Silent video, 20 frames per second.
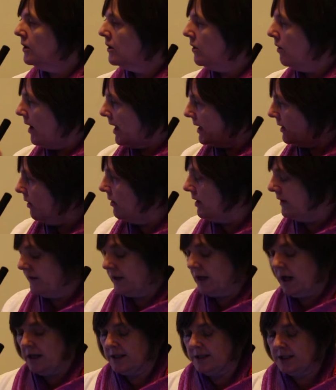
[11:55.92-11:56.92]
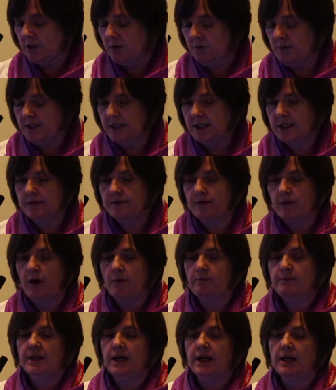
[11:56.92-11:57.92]
and all of the consequences
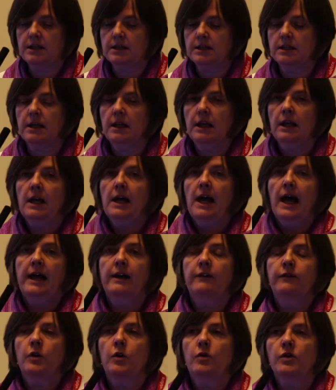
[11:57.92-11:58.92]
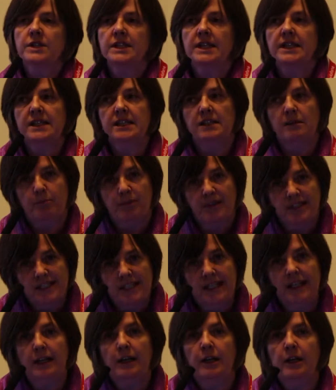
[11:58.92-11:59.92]
from that. And of course, this is a
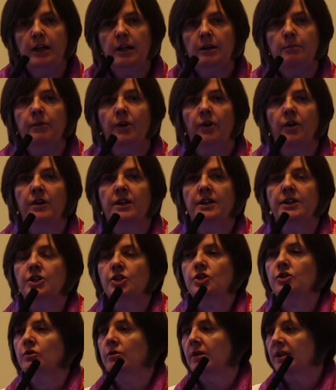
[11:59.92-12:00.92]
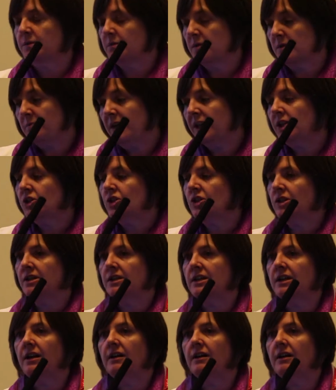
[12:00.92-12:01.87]
particularly important issue, as was mentioned